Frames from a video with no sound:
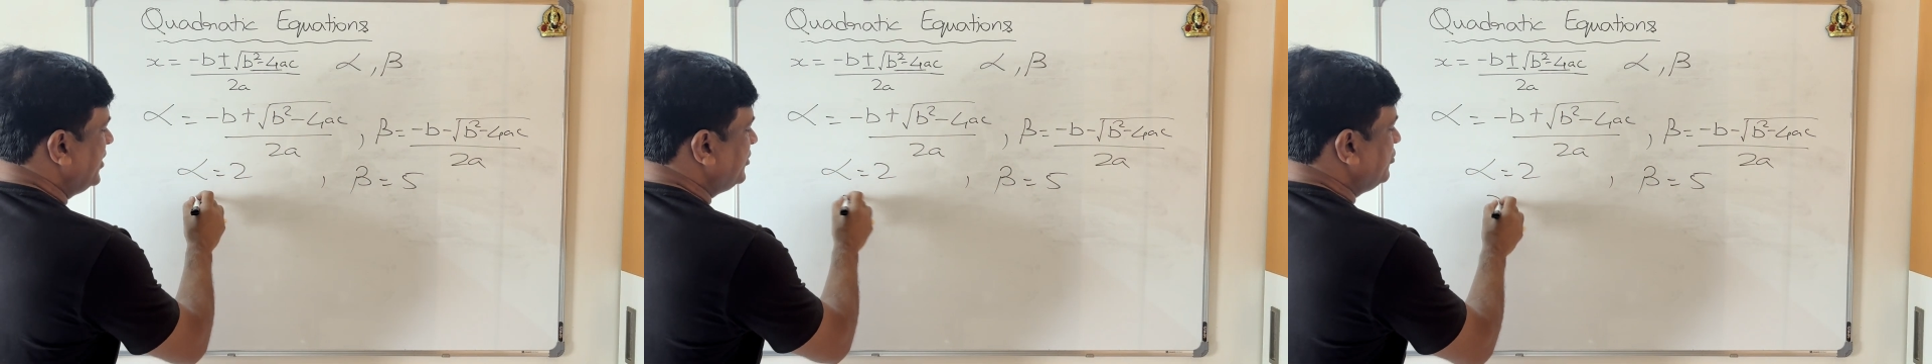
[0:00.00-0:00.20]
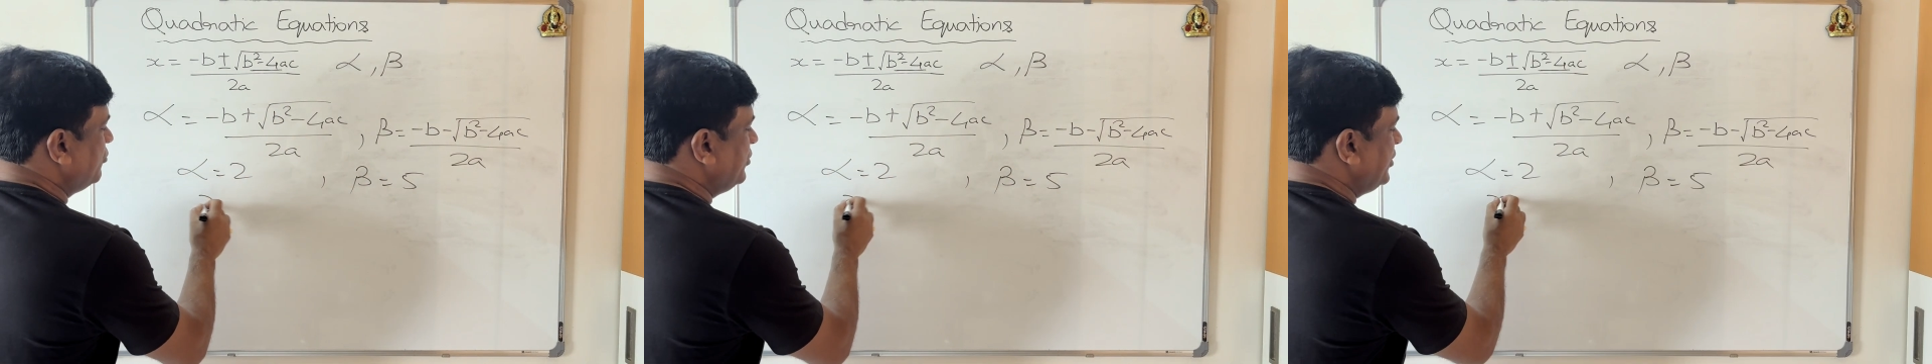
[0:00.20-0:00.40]

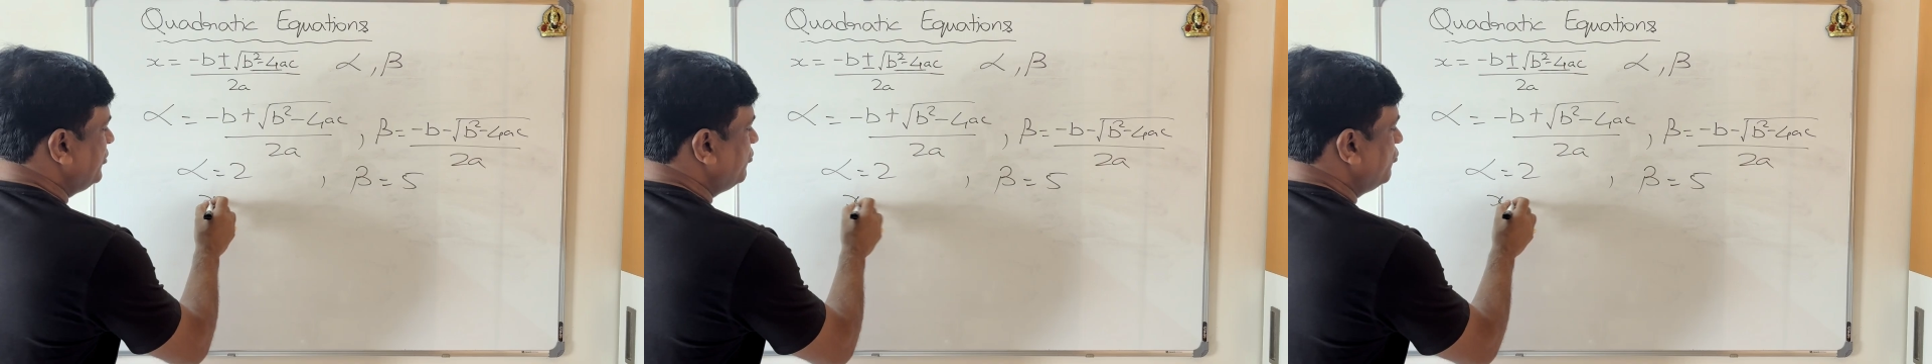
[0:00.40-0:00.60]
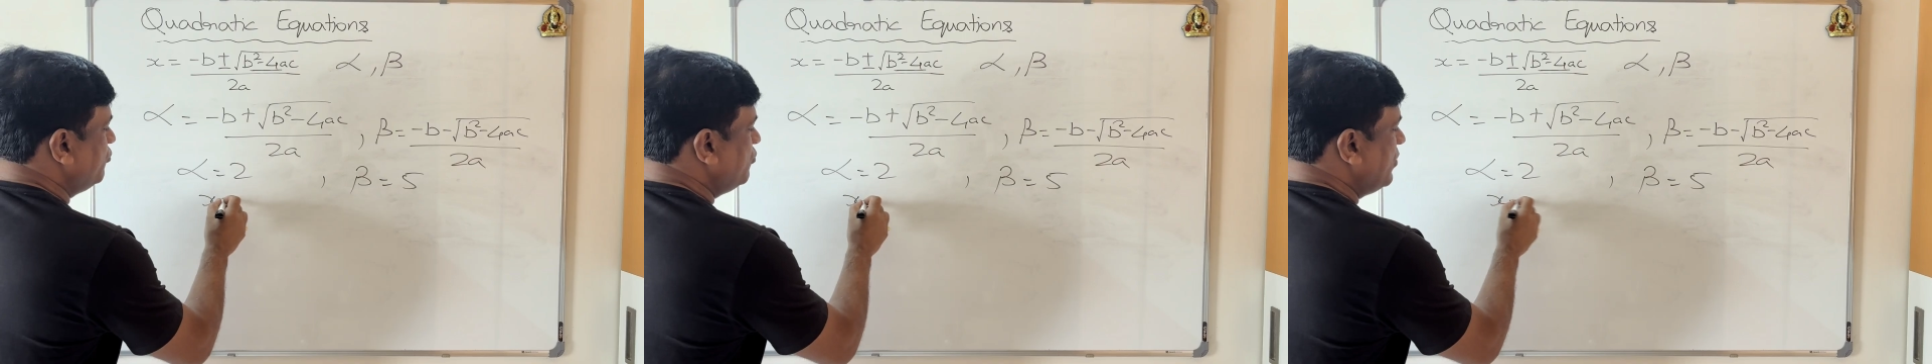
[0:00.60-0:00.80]
You need
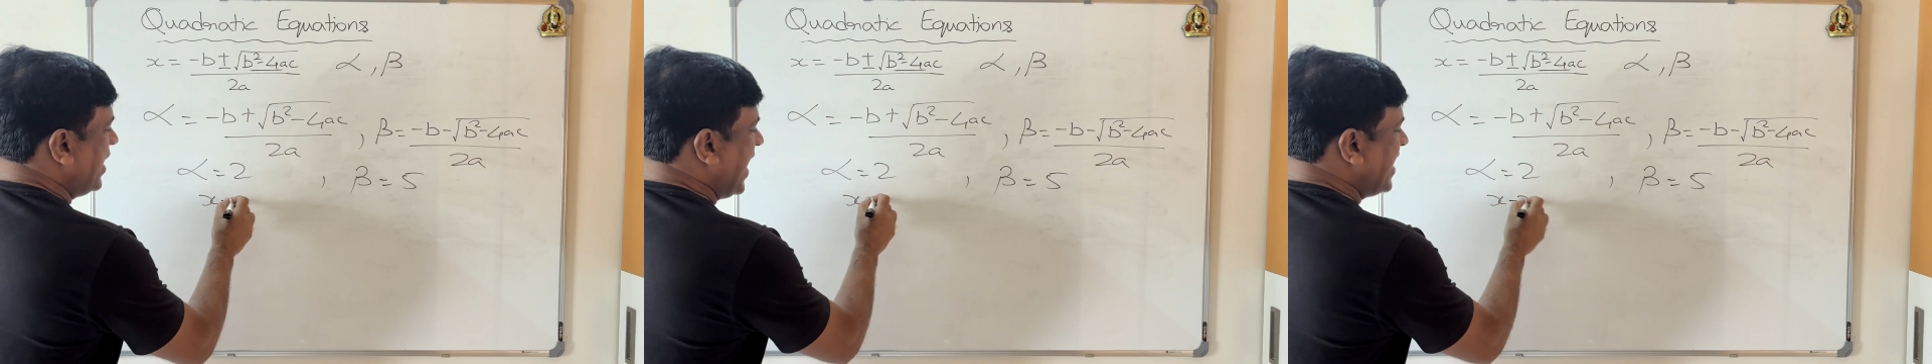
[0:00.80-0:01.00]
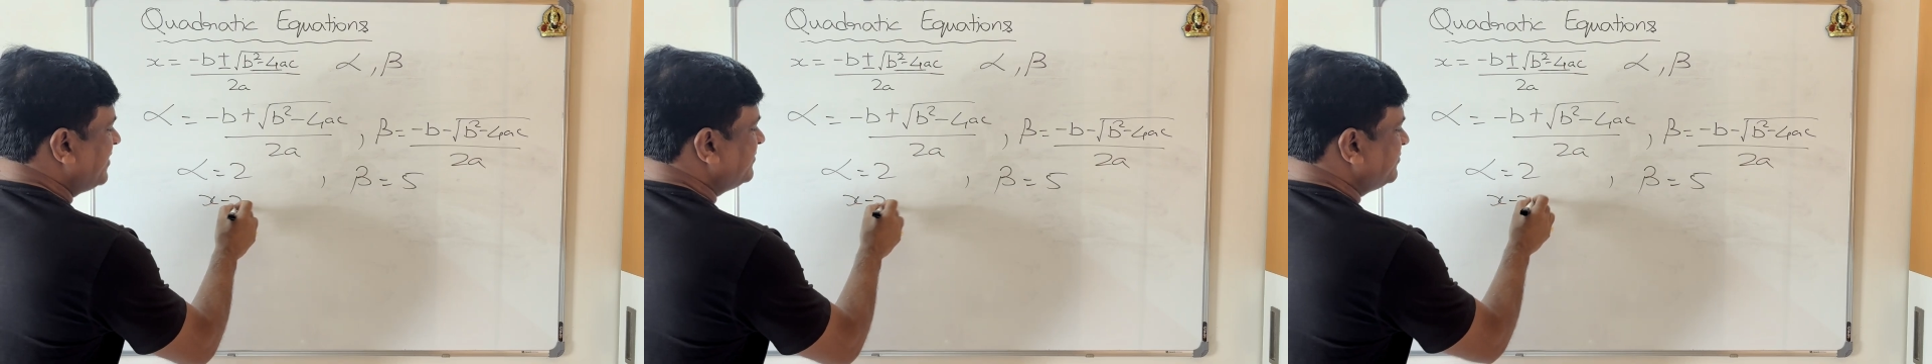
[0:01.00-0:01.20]
to do
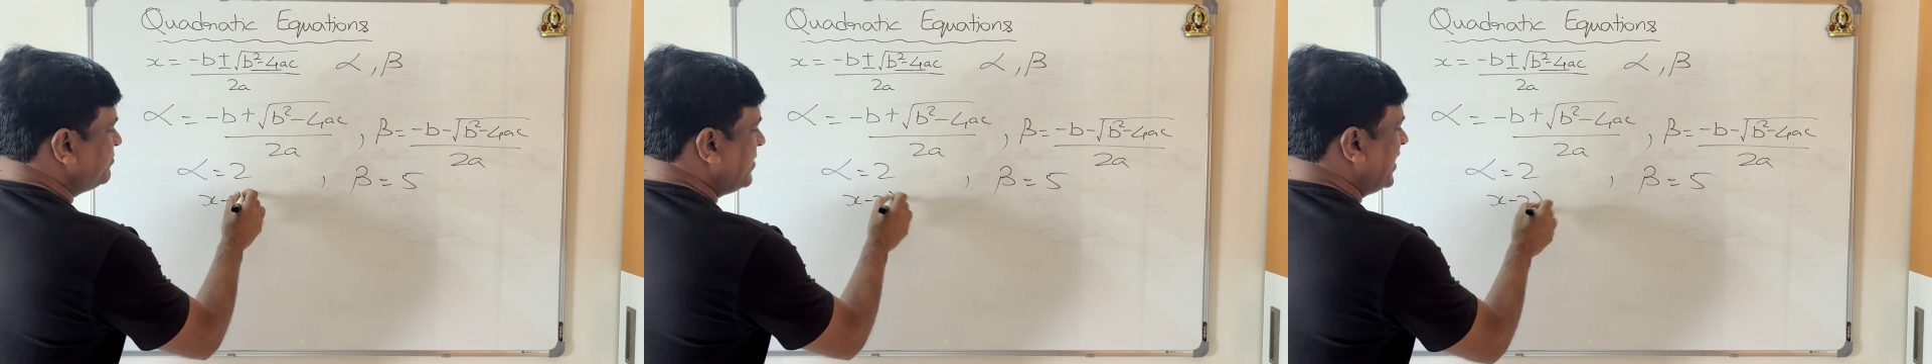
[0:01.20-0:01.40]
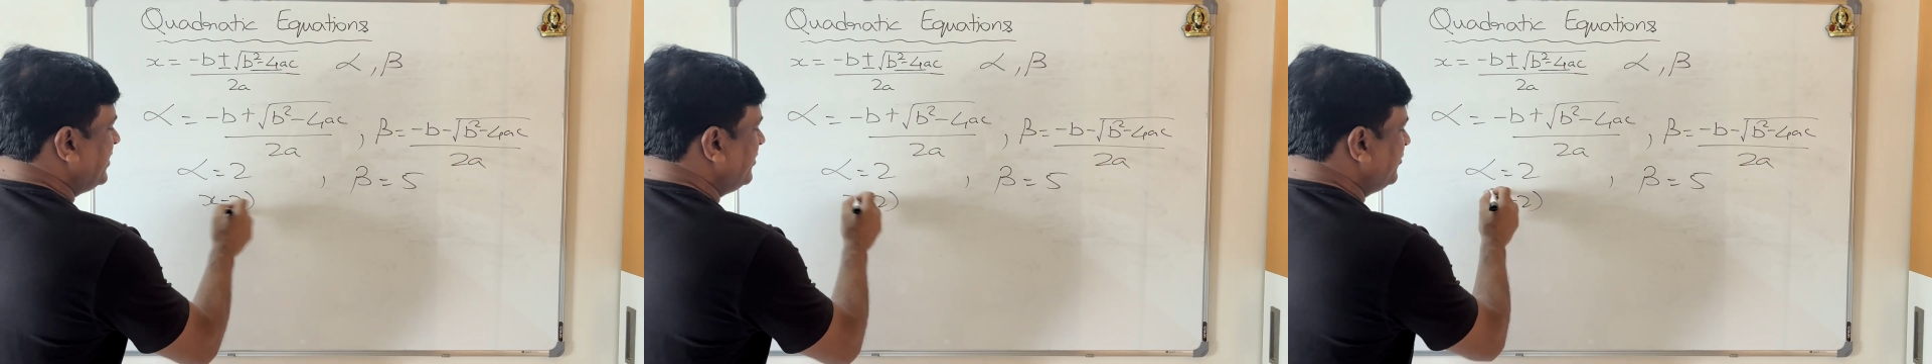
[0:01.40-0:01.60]
x
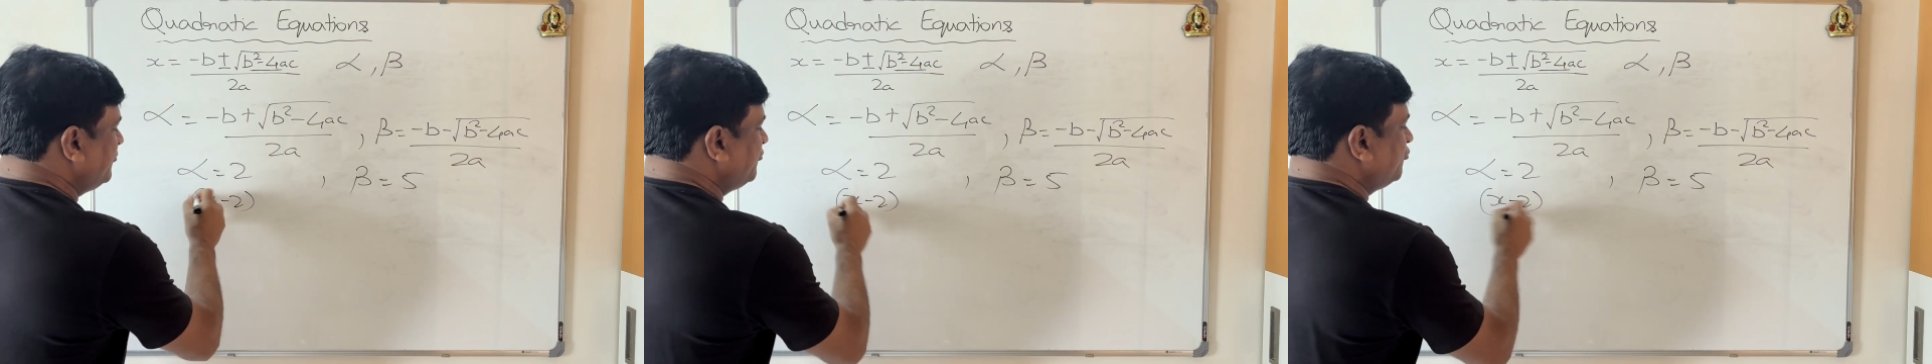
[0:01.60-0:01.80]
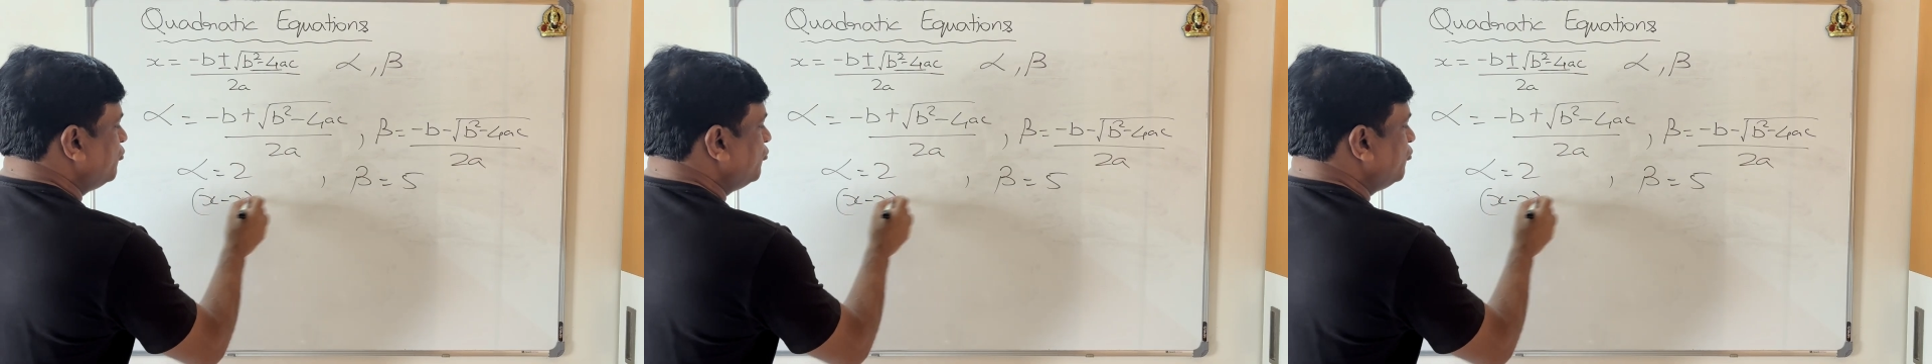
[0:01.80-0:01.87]
minus